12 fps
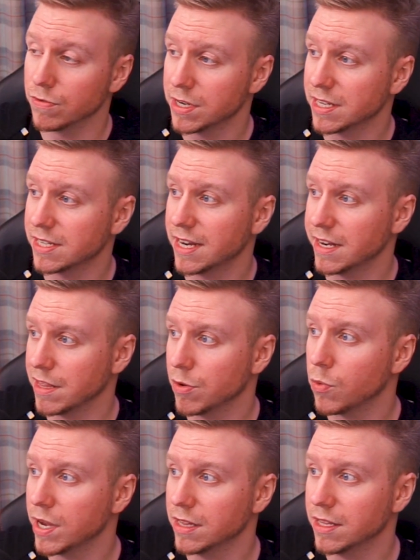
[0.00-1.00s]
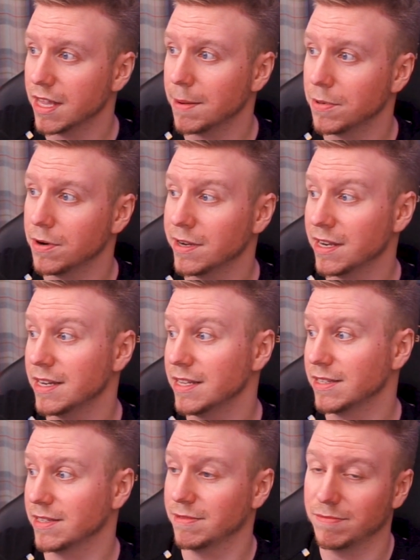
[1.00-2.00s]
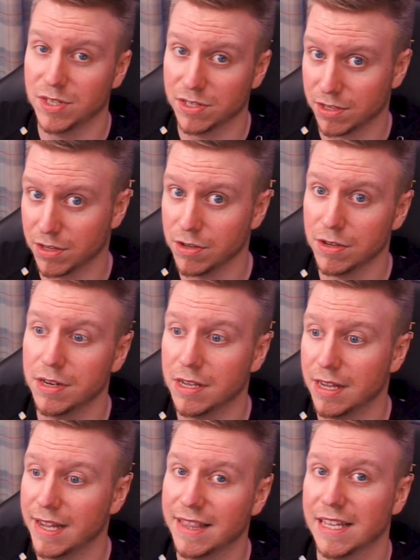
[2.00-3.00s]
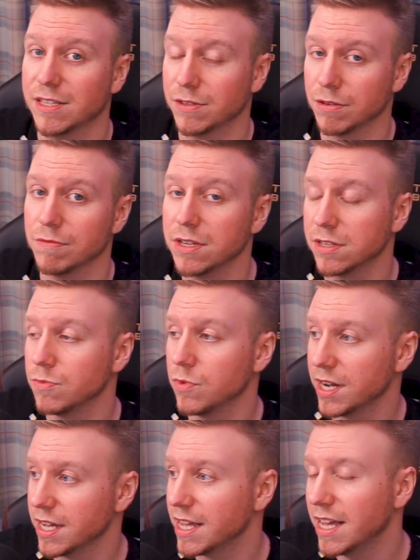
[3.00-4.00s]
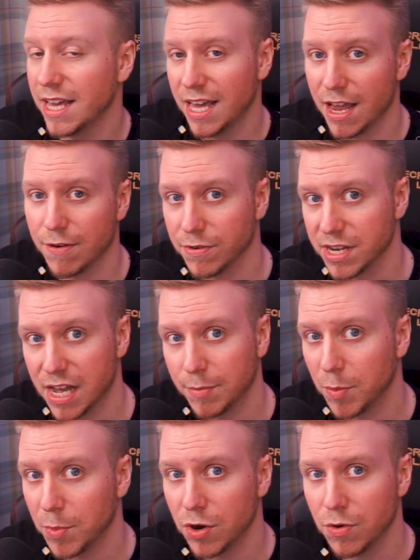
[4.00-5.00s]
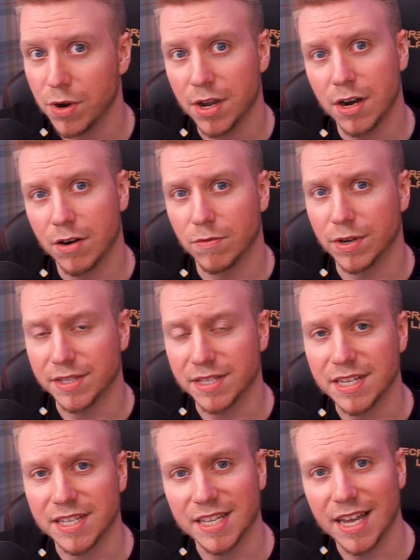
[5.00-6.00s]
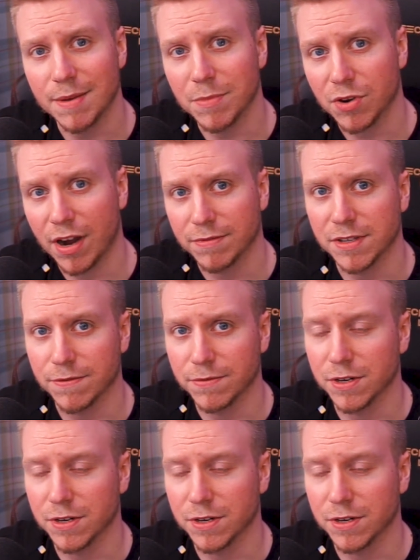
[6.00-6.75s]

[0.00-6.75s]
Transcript: redesigning the wheel at that point. It is just good, and that's the reason why every MMO runs the same crafting